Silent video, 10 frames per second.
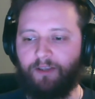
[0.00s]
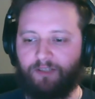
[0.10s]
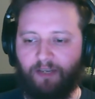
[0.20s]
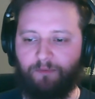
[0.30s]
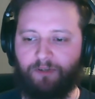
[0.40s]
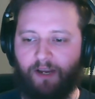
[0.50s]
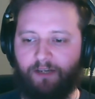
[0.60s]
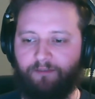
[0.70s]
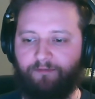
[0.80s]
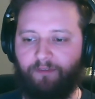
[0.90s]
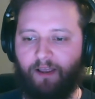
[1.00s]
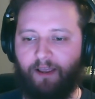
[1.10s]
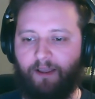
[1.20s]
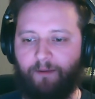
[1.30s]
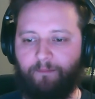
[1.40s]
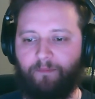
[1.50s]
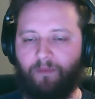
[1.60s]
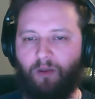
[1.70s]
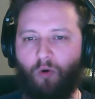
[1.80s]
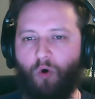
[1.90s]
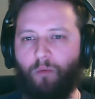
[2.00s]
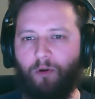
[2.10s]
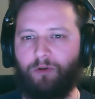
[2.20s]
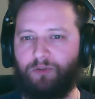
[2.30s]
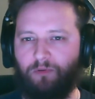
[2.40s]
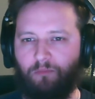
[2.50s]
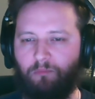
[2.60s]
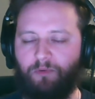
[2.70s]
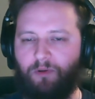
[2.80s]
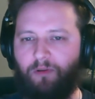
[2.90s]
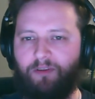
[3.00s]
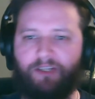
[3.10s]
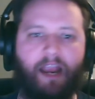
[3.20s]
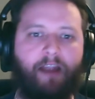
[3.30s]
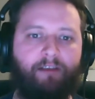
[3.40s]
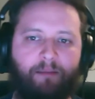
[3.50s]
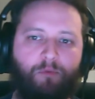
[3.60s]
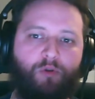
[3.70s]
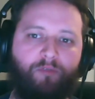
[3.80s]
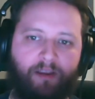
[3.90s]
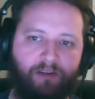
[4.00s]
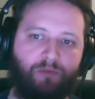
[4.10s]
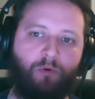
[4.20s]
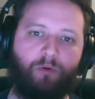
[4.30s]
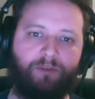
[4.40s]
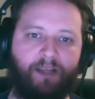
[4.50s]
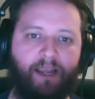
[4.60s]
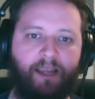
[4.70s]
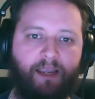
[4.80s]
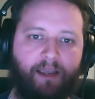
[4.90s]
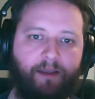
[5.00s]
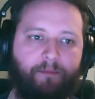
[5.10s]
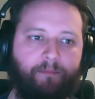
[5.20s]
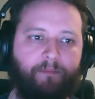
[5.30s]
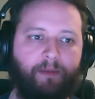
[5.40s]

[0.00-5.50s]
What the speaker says: So that was kind of almost scarily moving towards a